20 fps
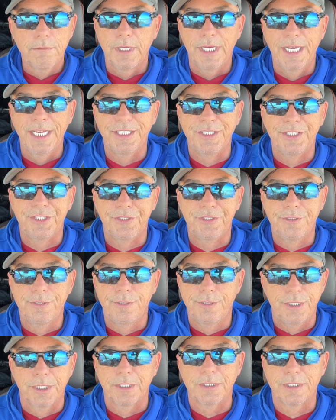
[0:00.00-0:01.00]
It's
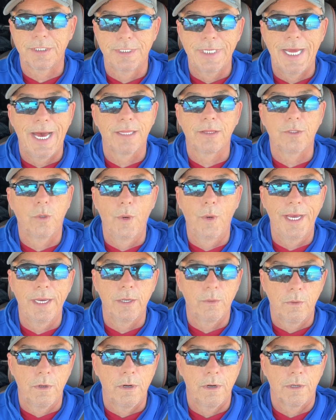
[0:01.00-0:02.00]
just not the way
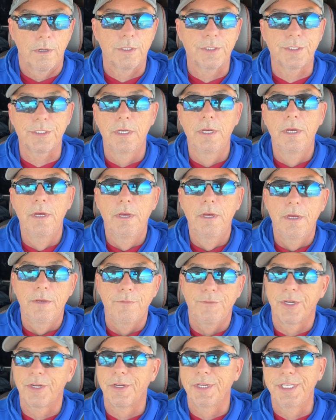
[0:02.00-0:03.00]
it works.
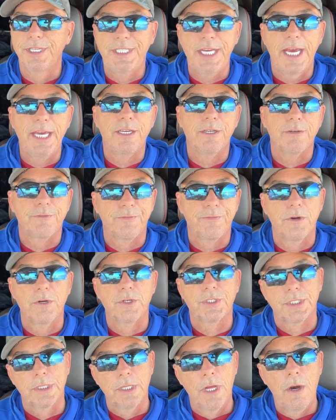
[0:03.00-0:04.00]
If you're going to take your
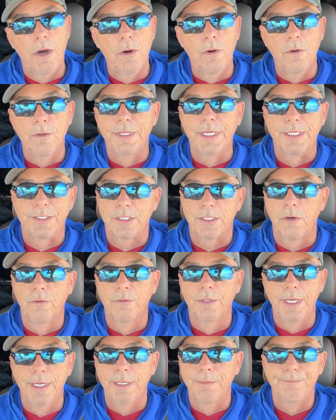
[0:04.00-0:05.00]
first load that's
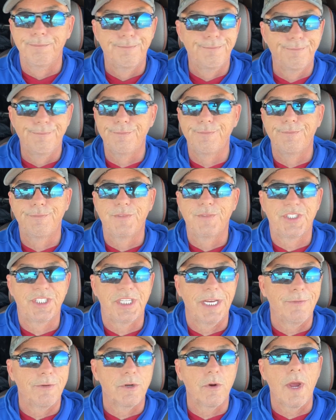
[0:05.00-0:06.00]
only
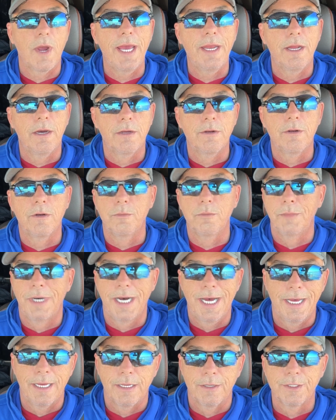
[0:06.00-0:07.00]
700 or 800
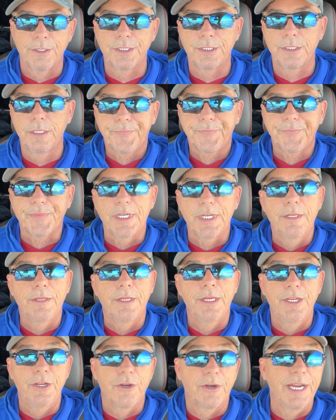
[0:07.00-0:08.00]
miles,
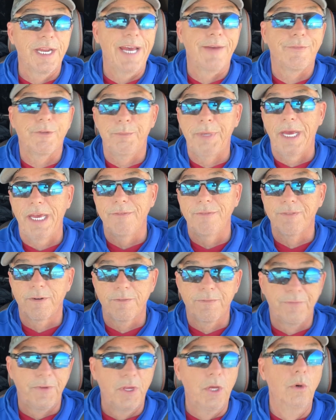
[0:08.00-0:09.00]
then you're going to have to pay for
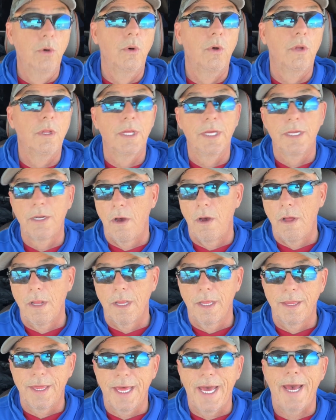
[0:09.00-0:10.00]
fuel and
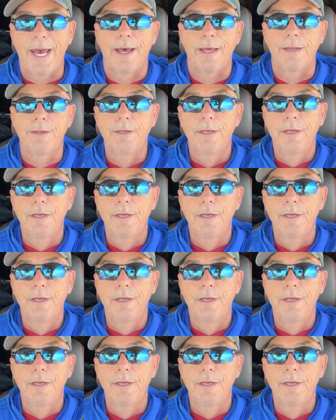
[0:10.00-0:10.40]
all of that.